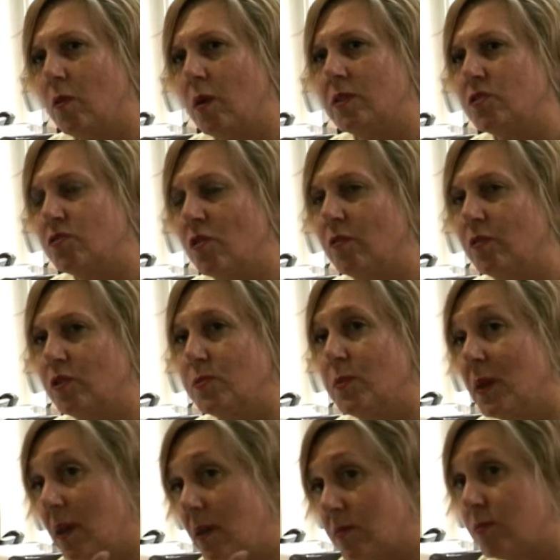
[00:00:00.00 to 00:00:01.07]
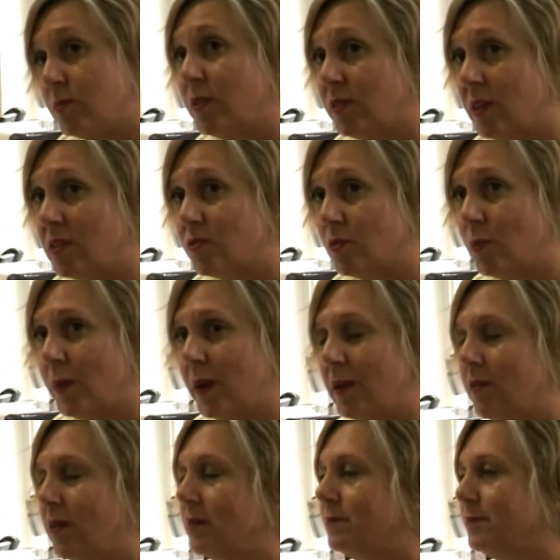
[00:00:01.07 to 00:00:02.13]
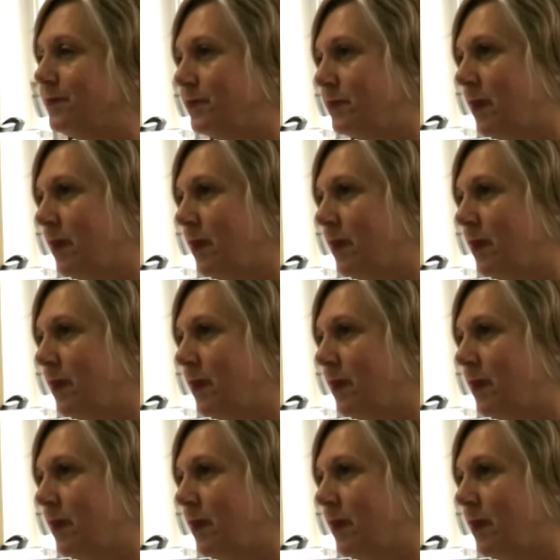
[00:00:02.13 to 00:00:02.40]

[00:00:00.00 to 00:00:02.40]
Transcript: quite strong views but comes from a theatrical background.